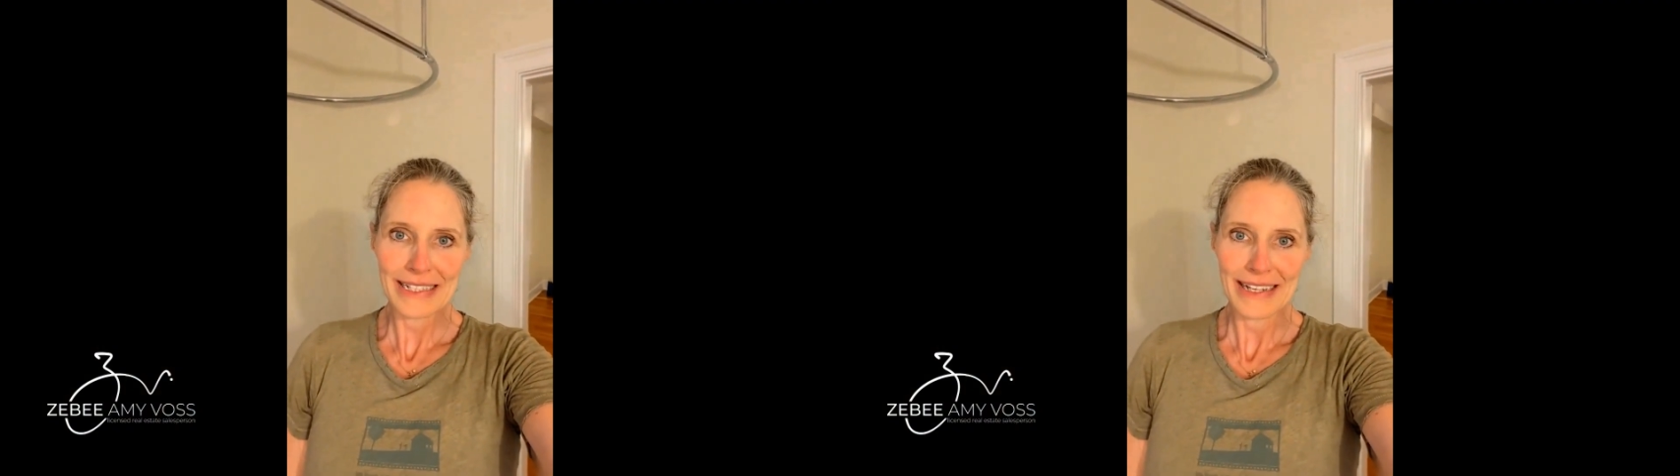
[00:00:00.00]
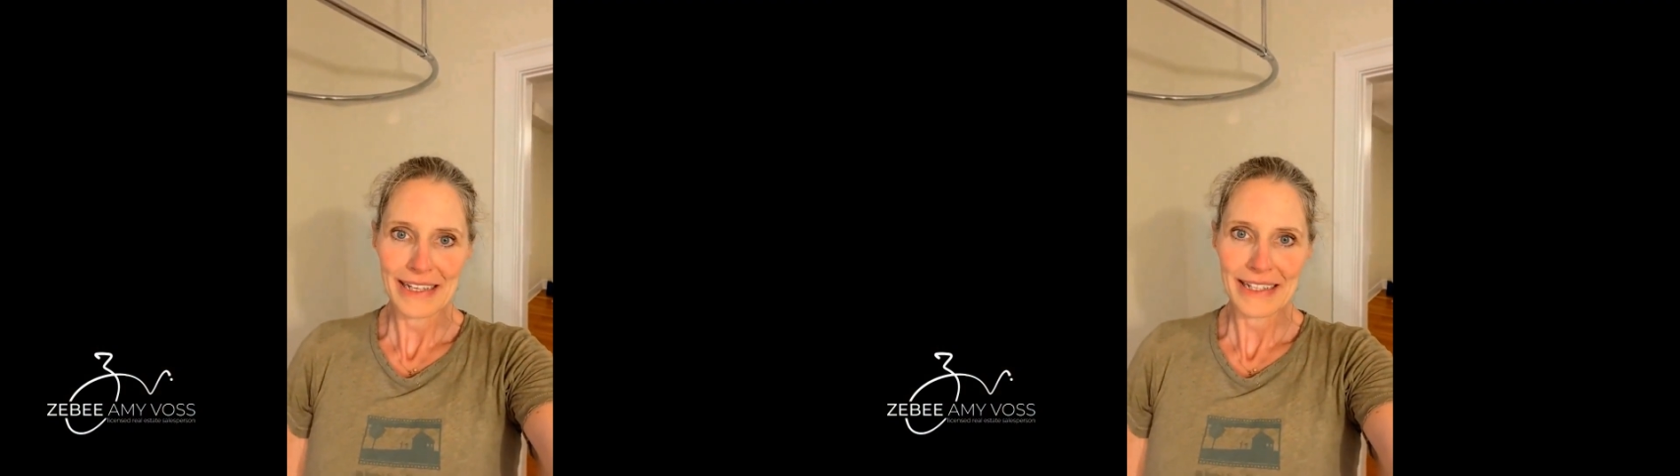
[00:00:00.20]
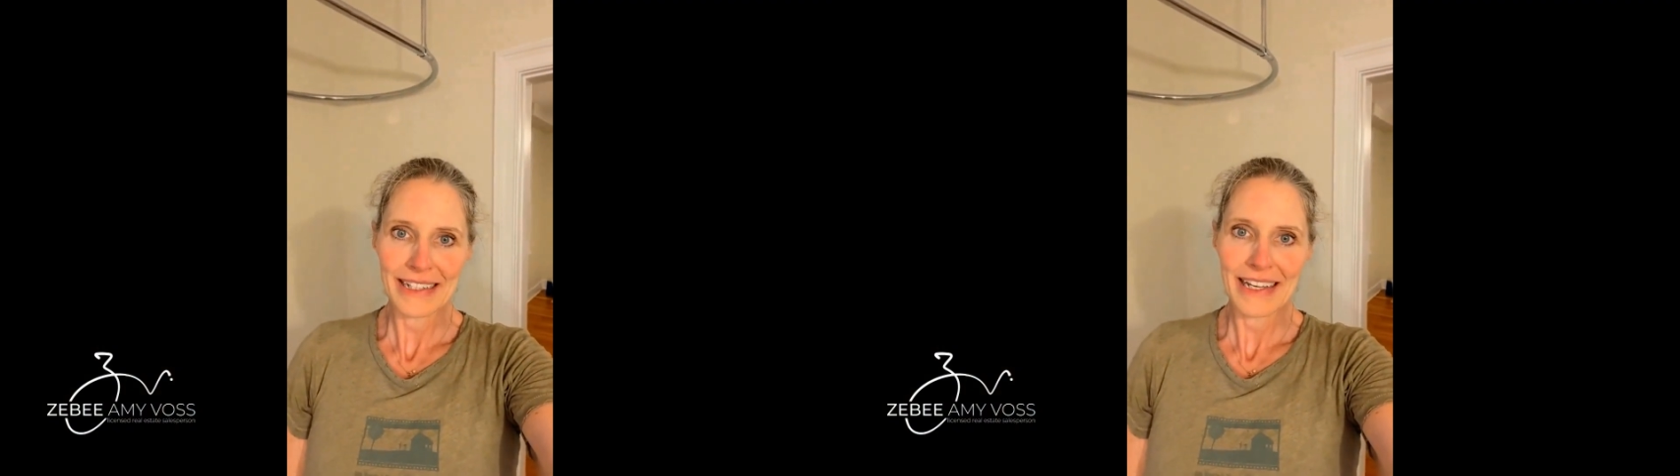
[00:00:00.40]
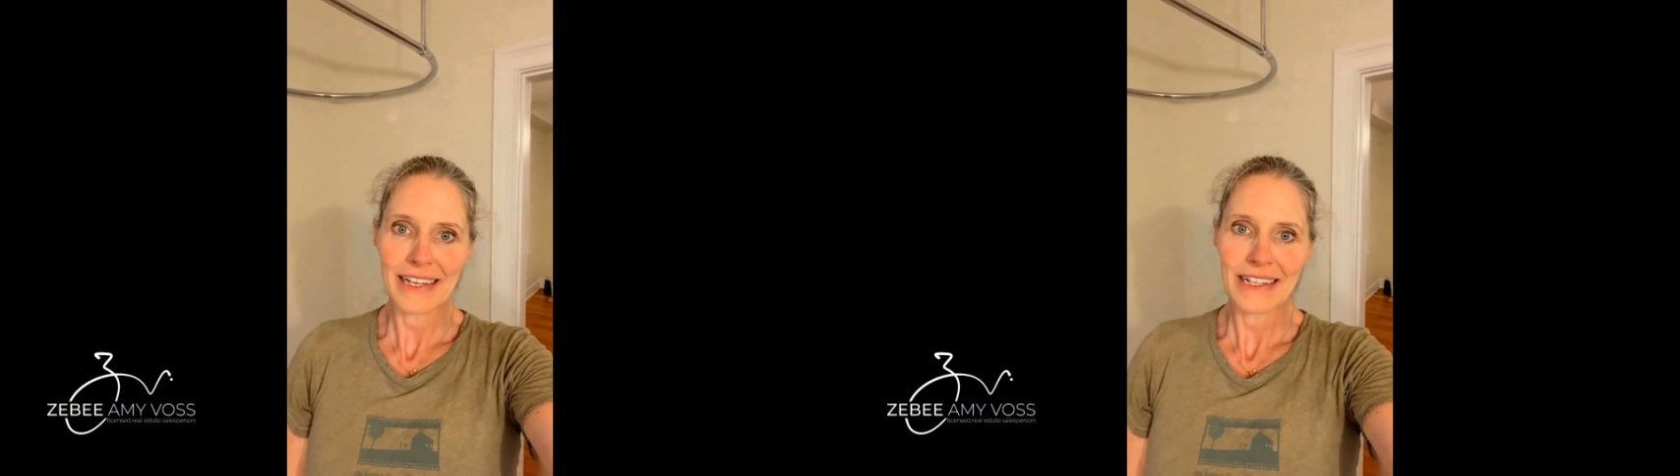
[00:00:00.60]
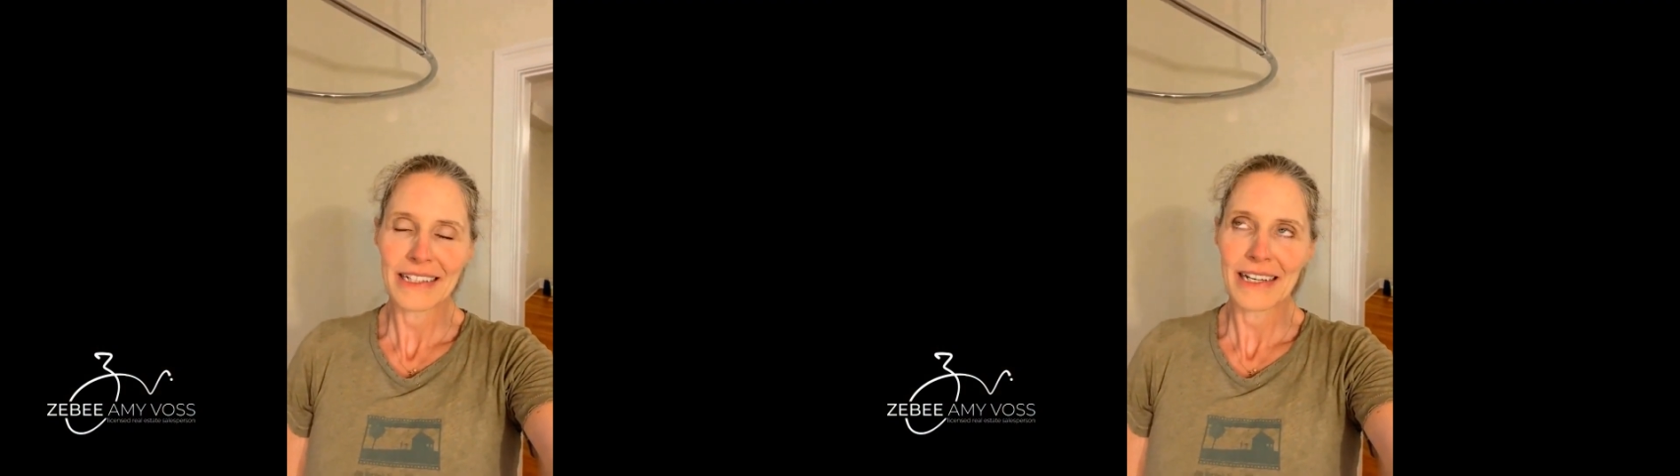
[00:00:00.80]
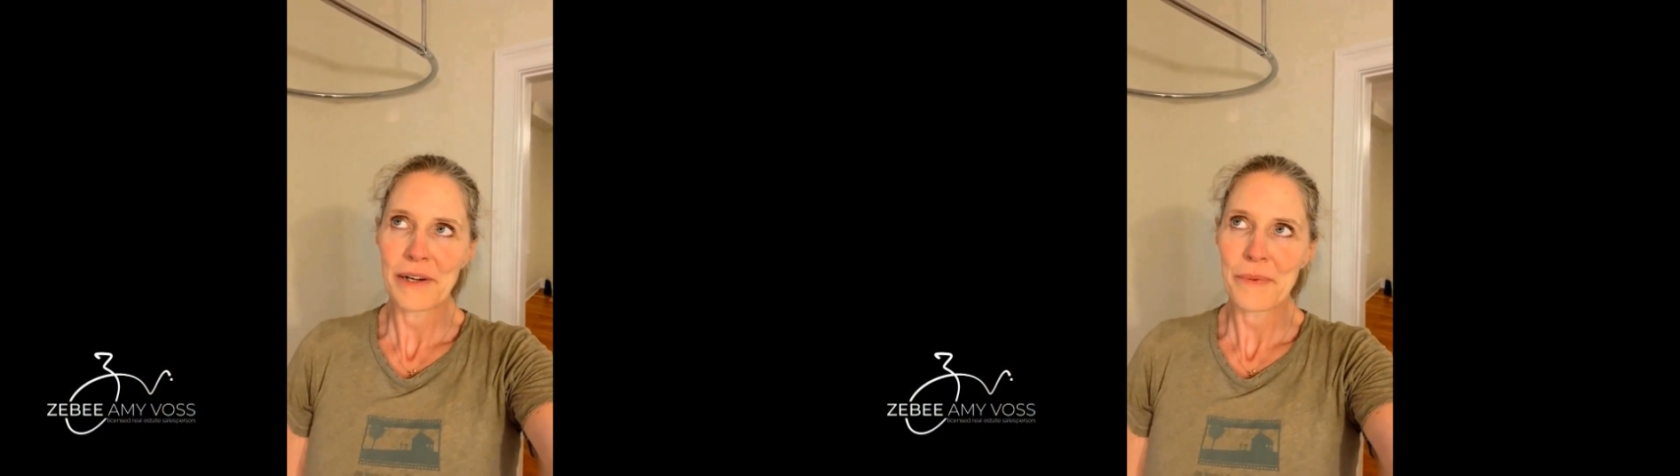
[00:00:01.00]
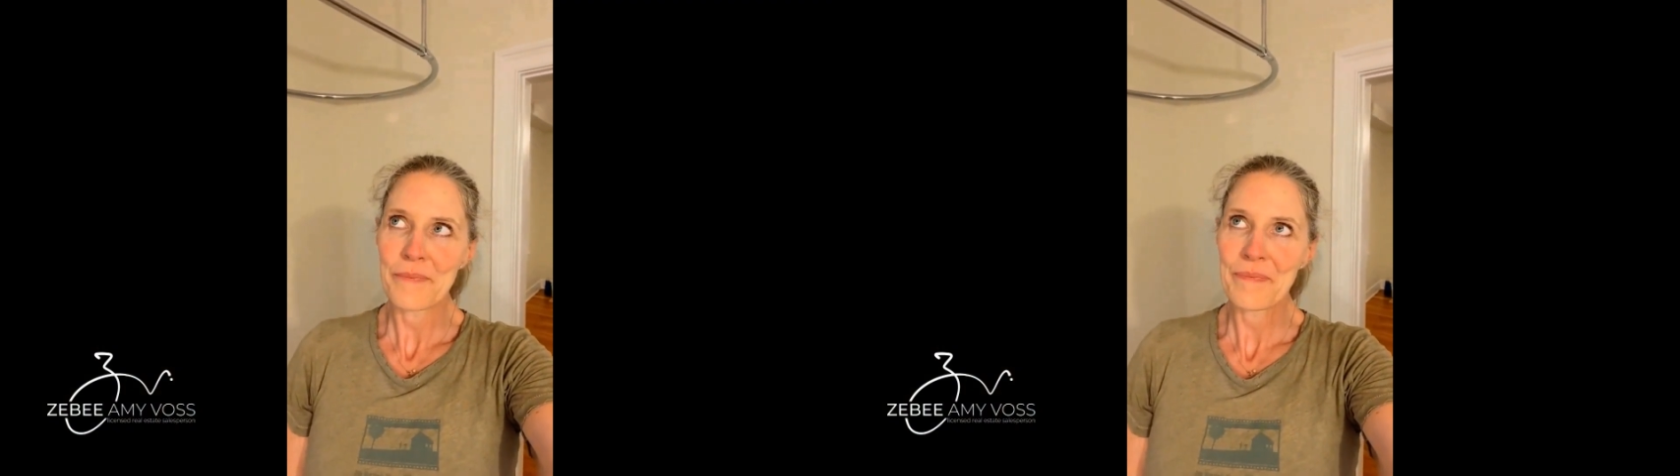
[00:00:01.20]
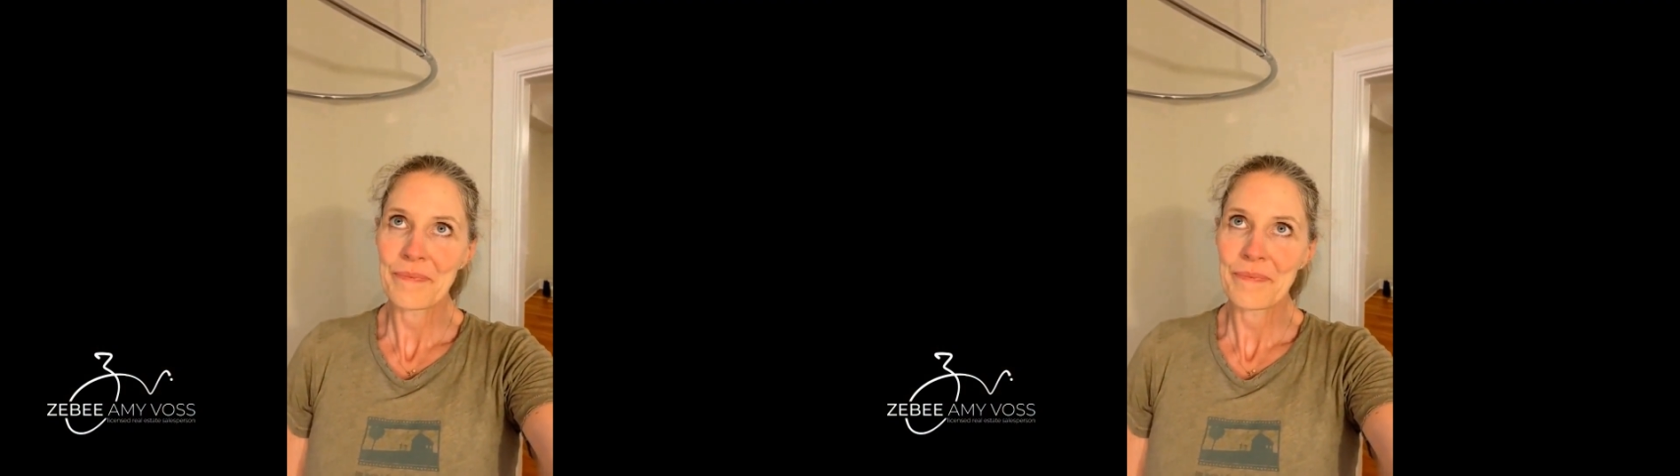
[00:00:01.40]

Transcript: at night, and